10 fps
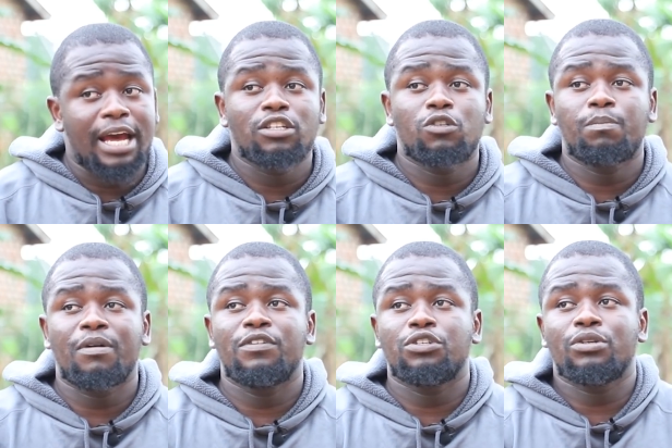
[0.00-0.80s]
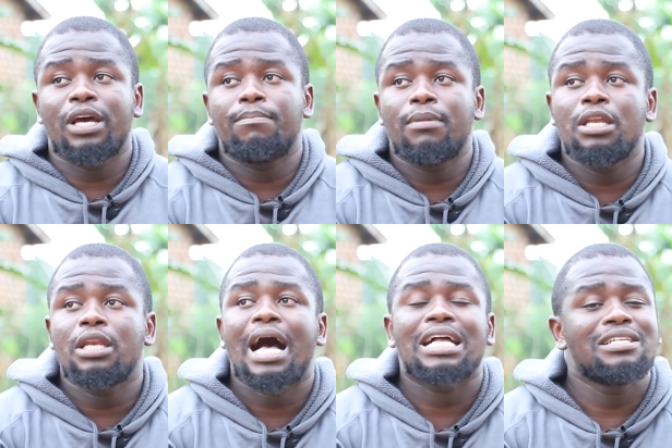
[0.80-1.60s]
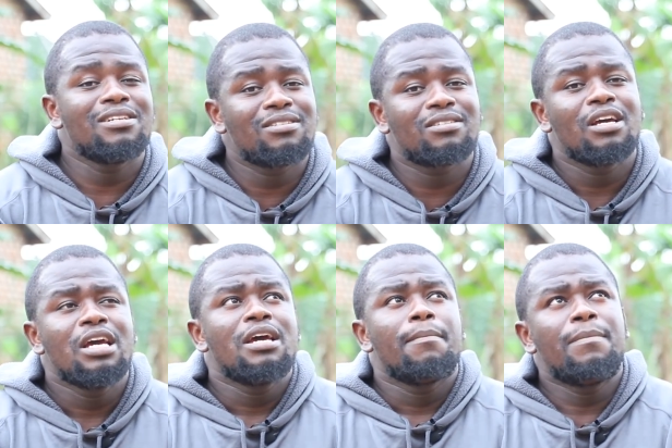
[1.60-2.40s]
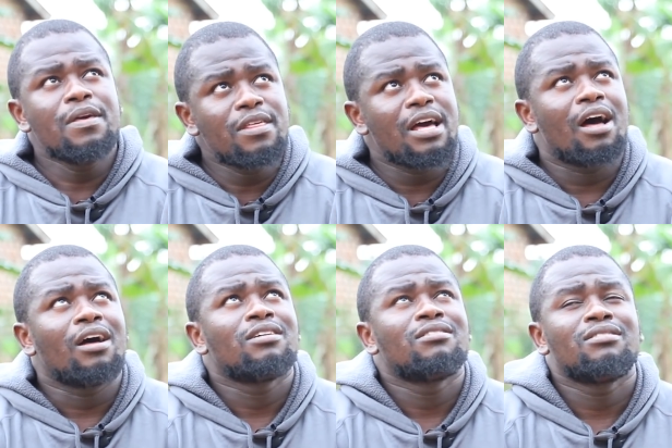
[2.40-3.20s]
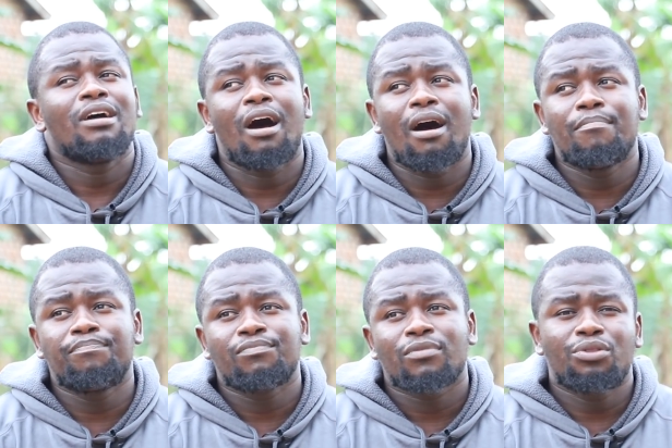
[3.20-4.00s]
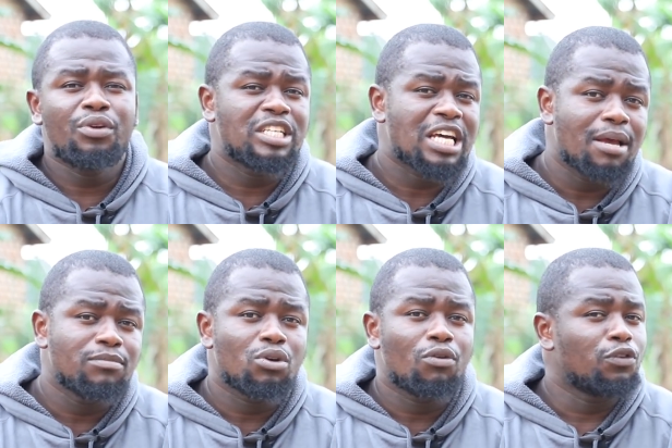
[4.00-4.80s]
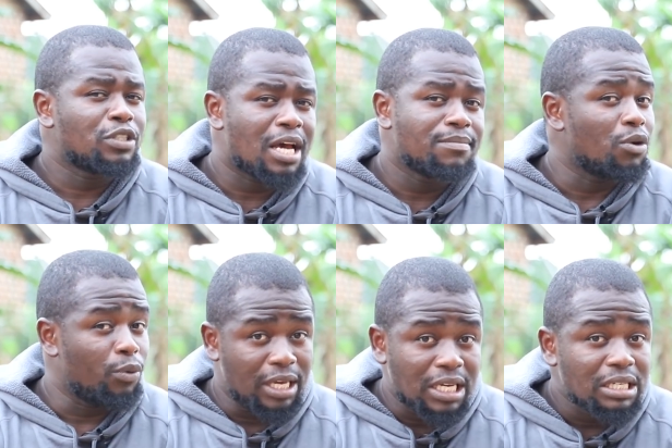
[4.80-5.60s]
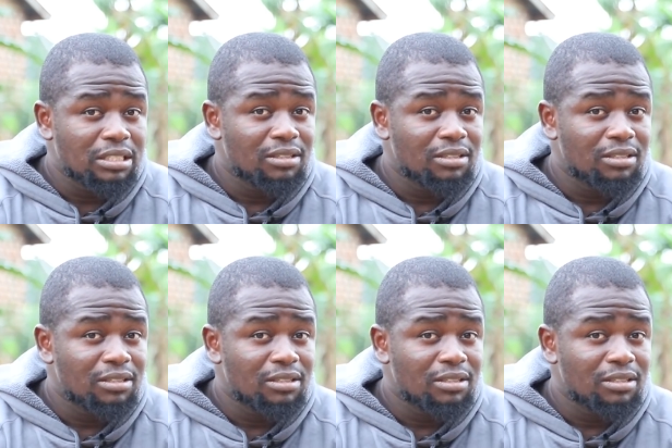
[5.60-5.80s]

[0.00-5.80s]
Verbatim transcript: And supervision, I mean, at least be there um, three times or four times a week.